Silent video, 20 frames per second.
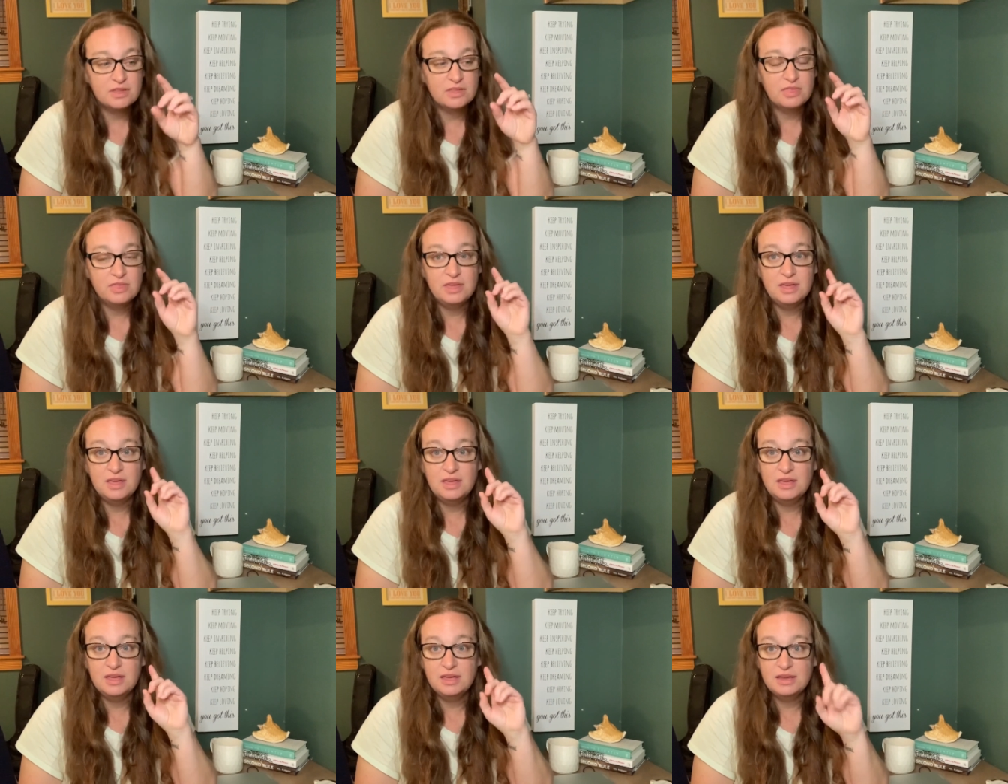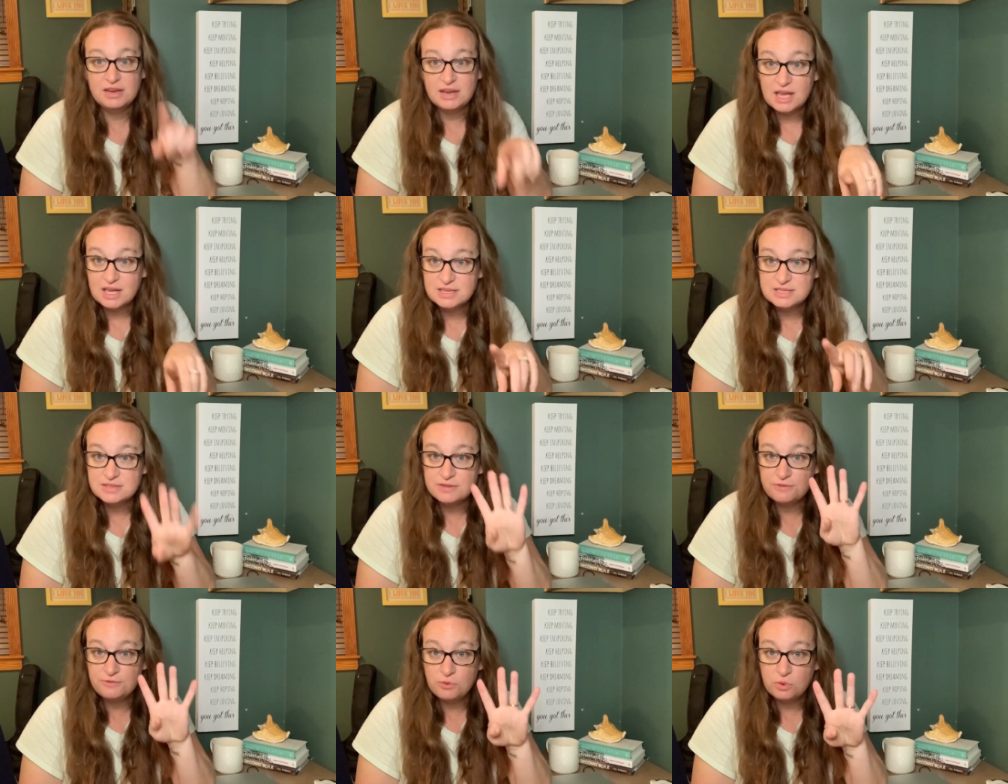The next,
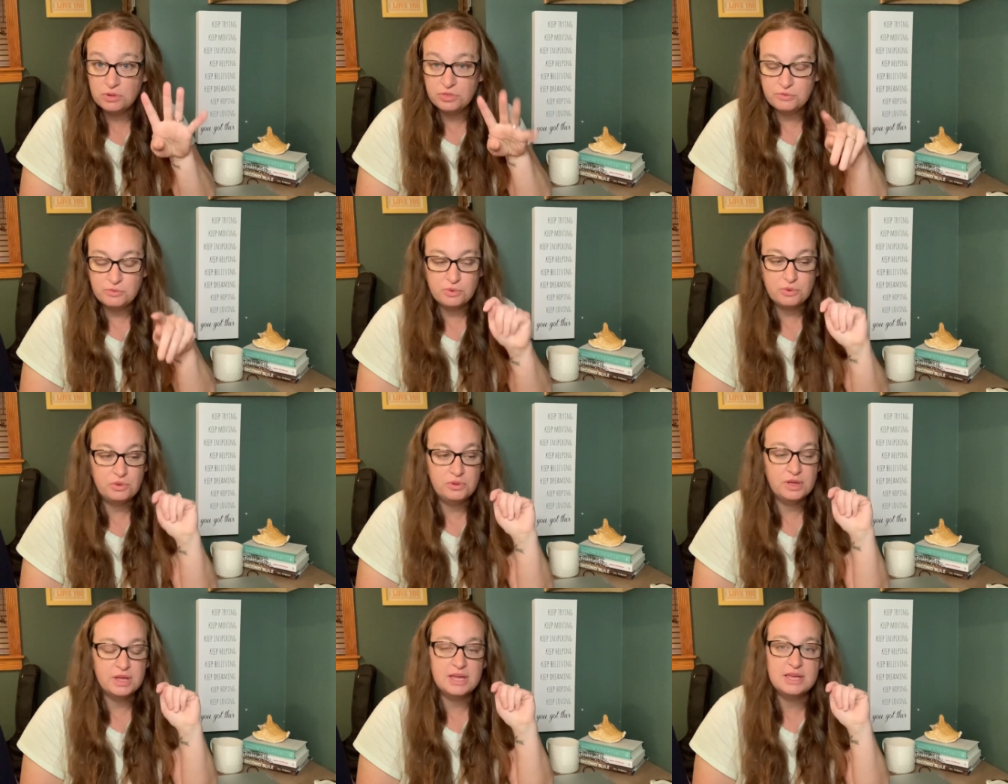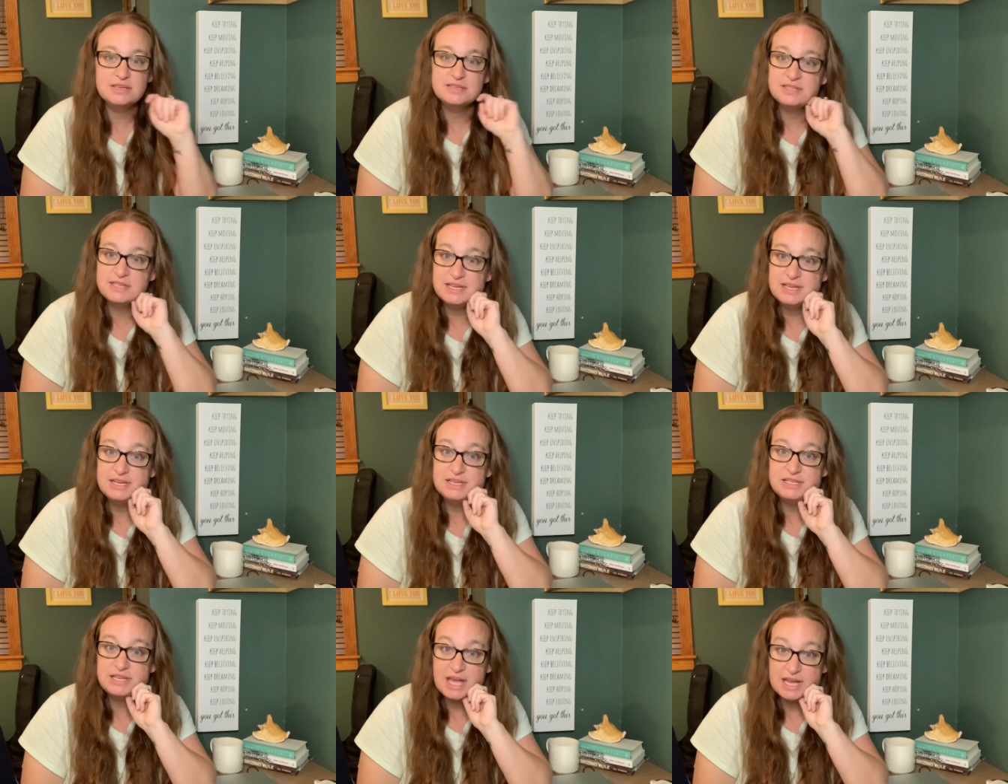the fourth rule is the
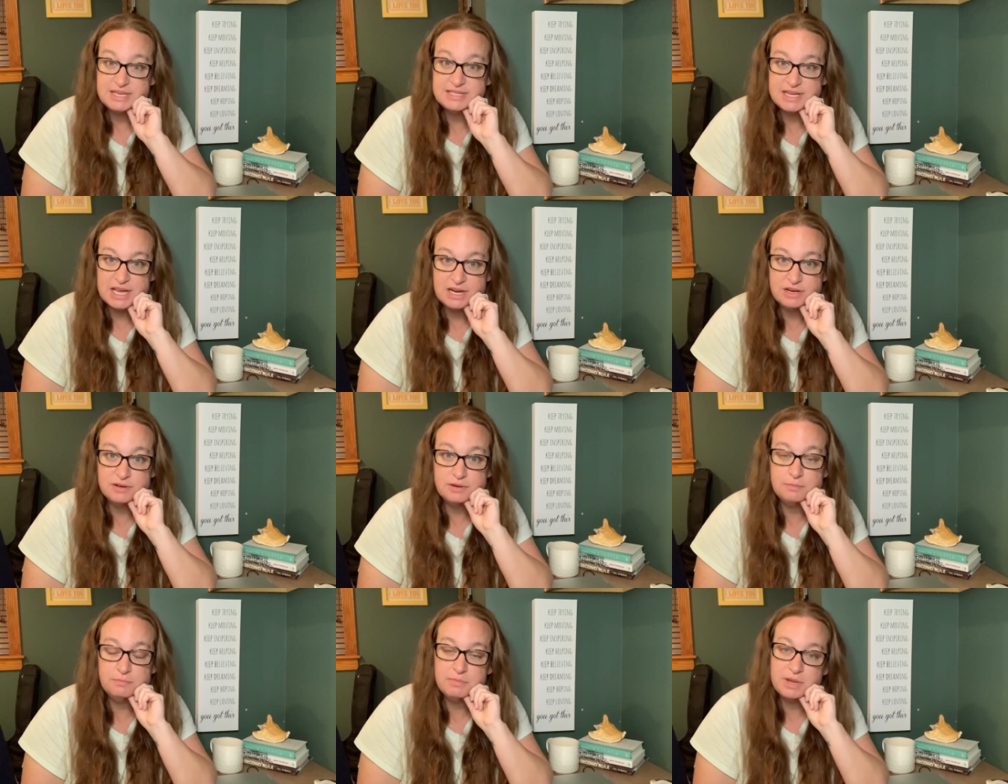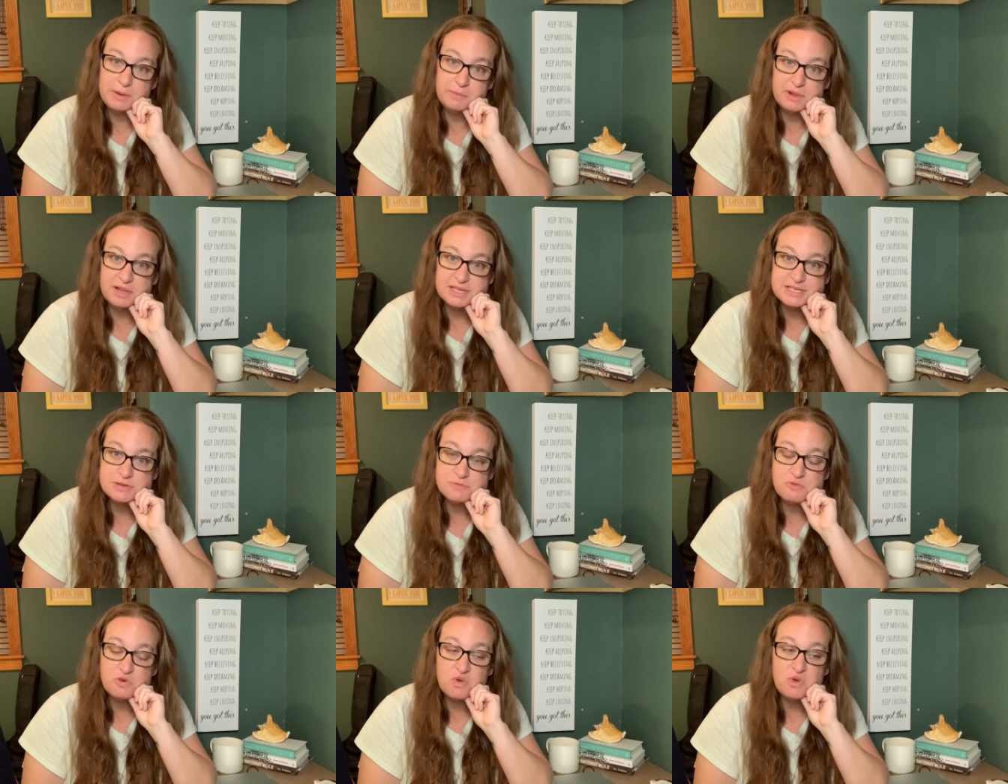10-10
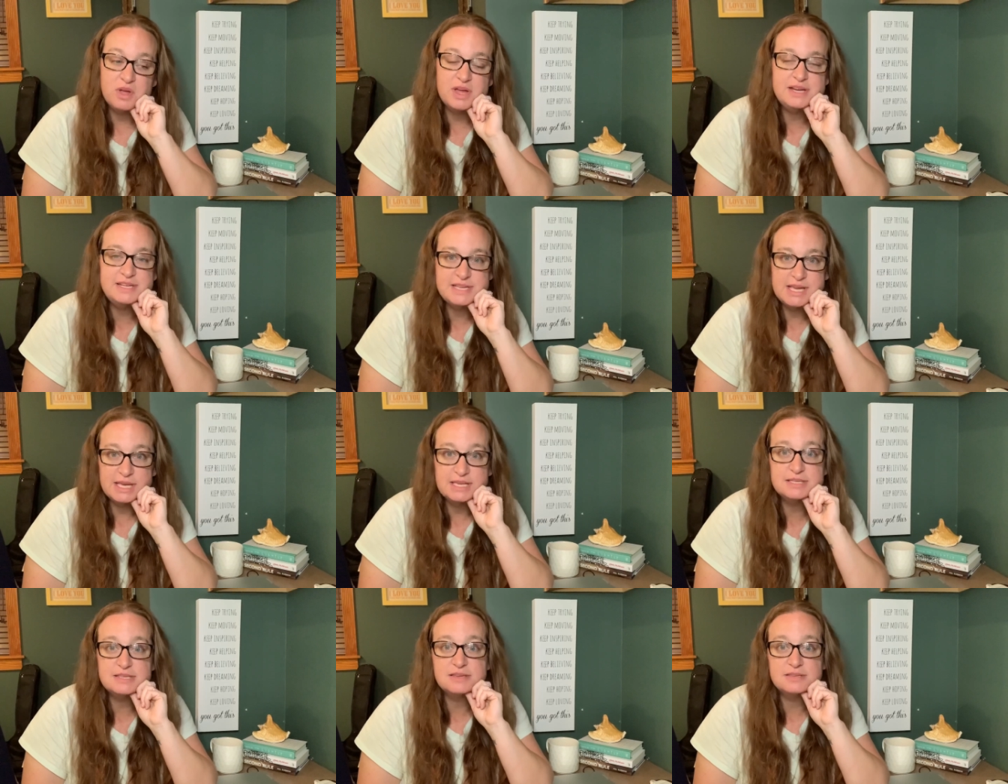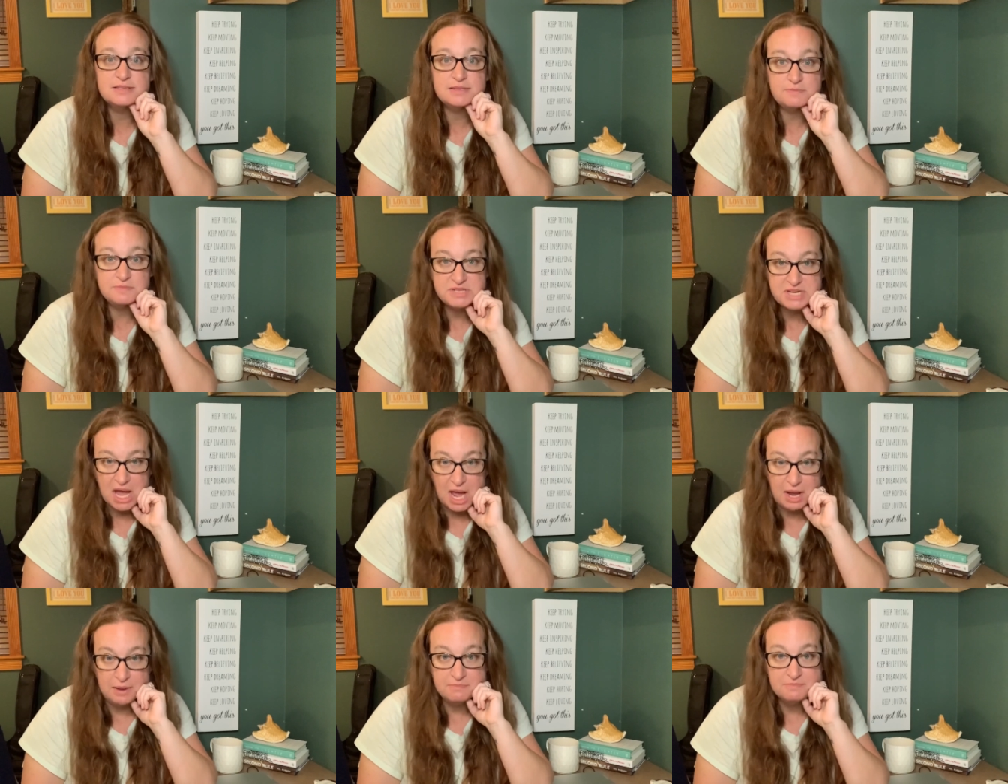minimalism rule. It takes some
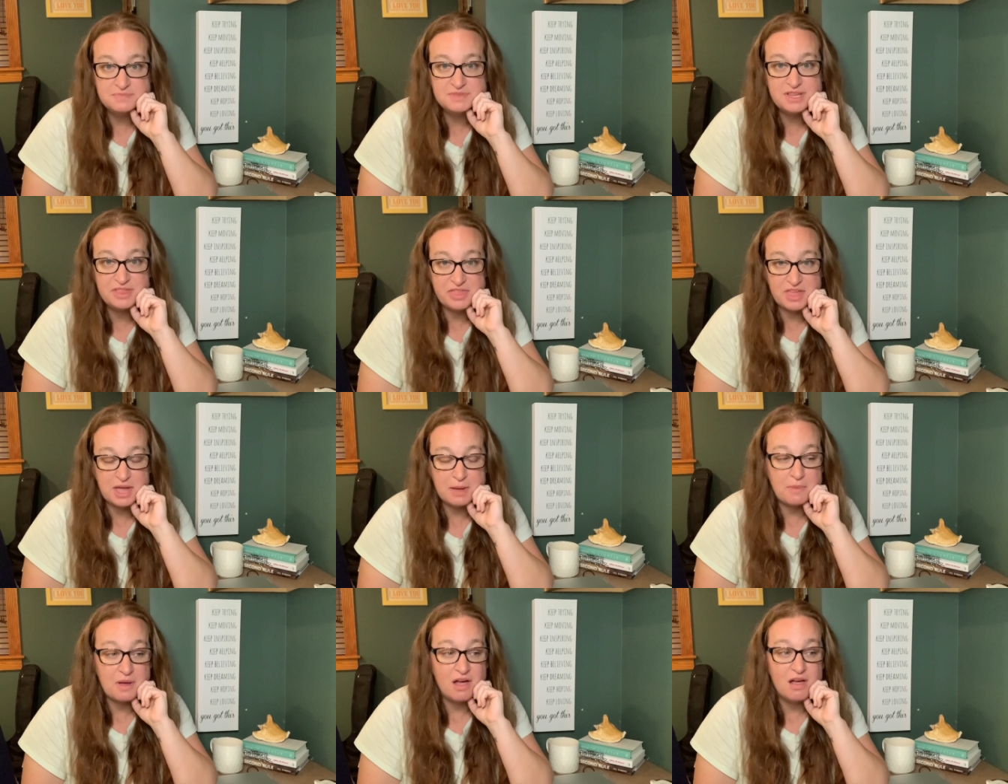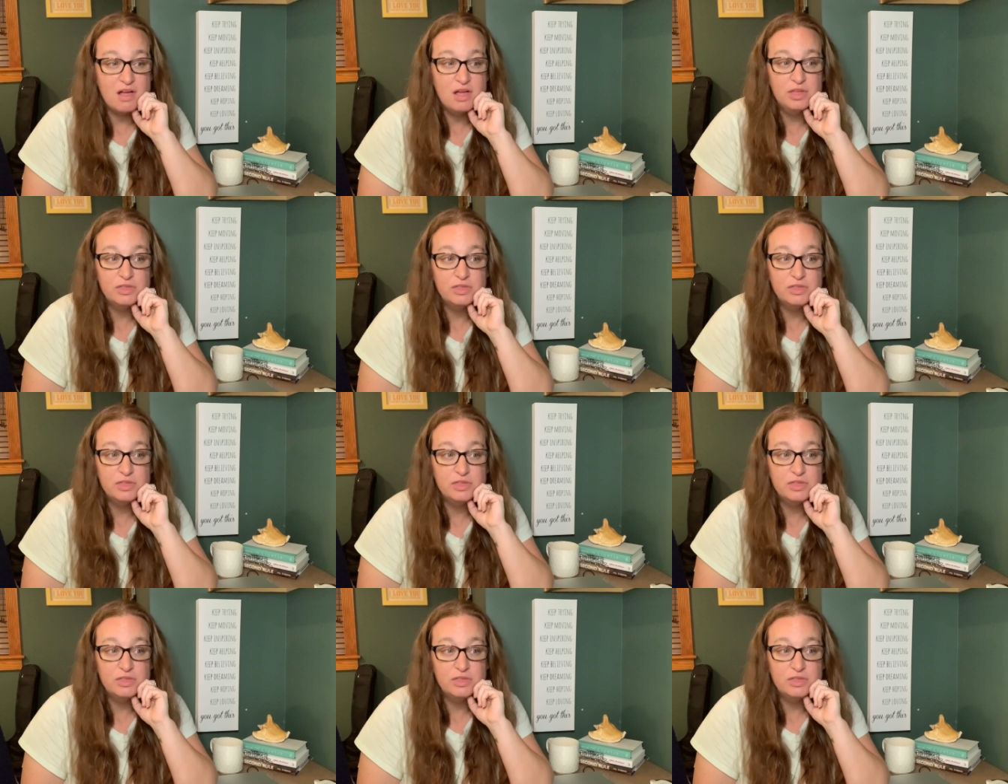time to think about.